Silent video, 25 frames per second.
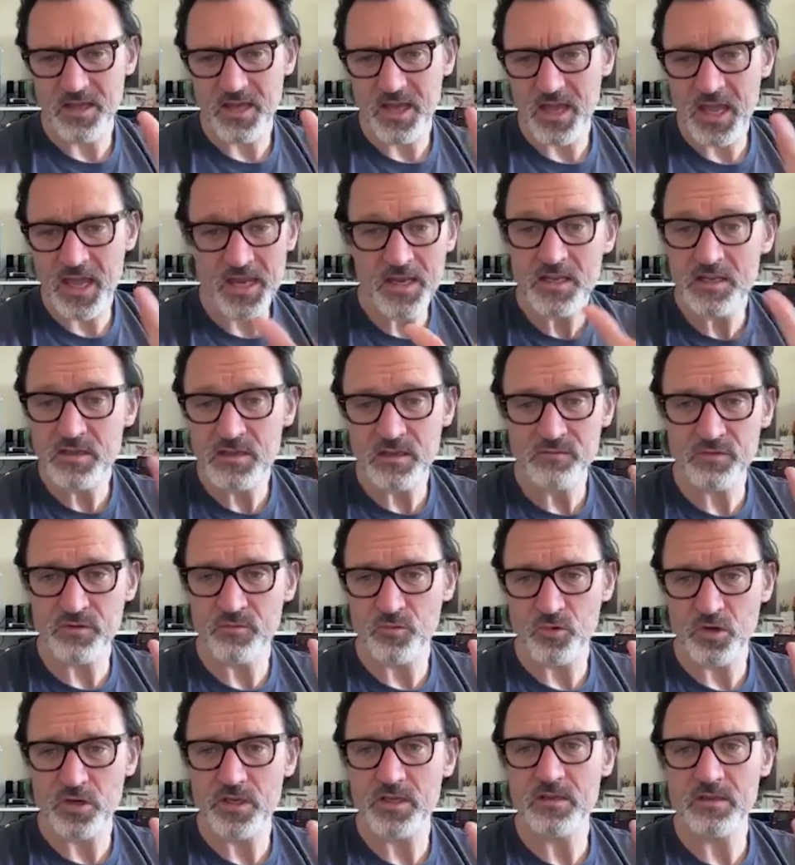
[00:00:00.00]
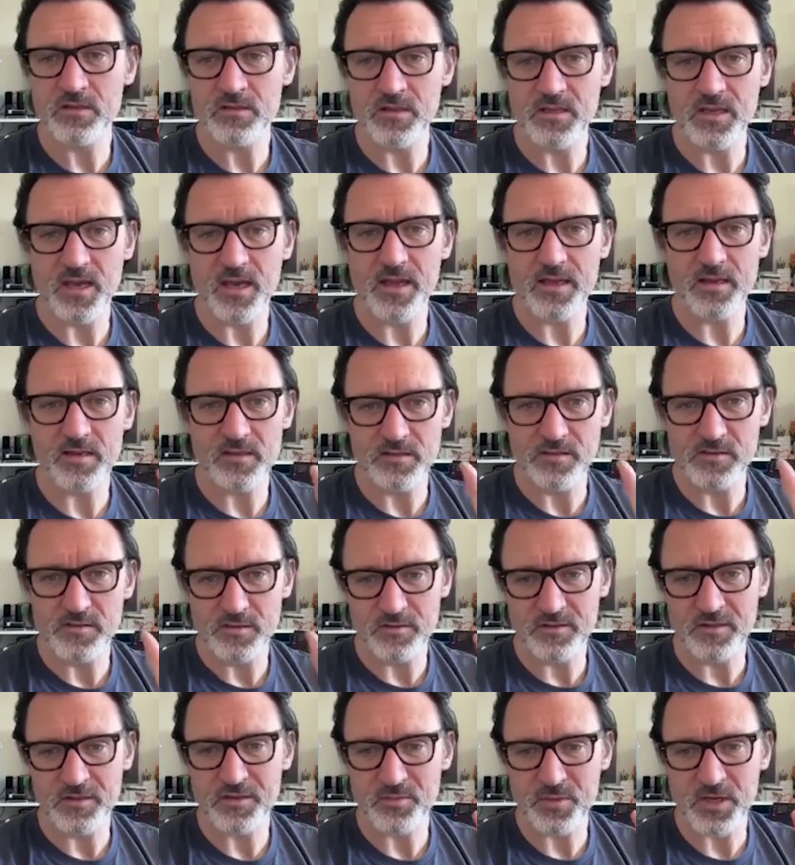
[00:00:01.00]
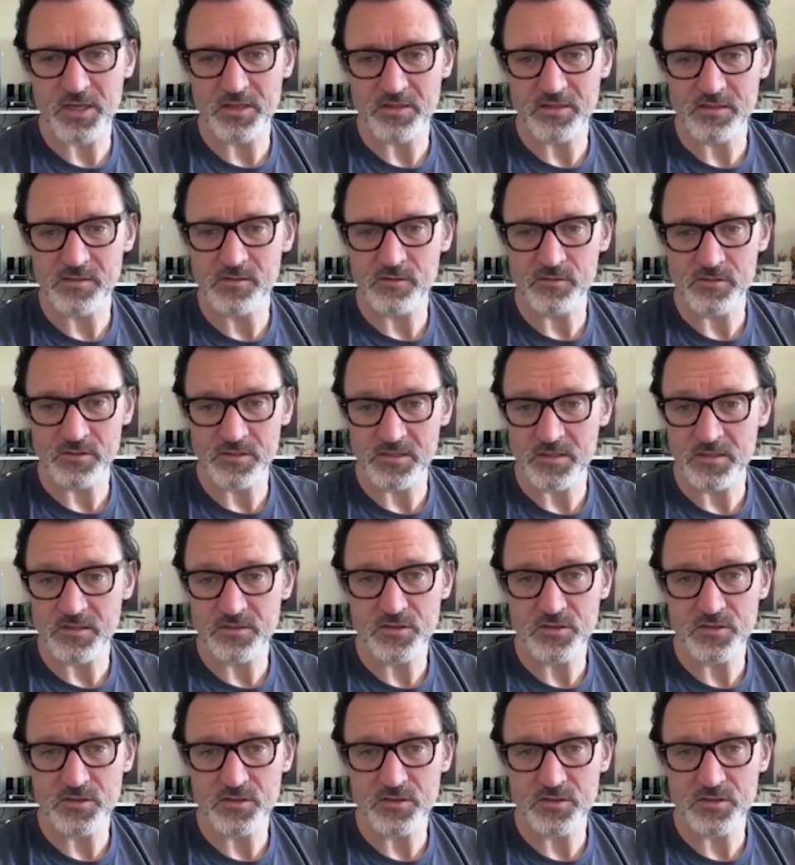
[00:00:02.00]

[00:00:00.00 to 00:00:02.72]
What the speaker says: any given week in the 80s, you think about the songs in the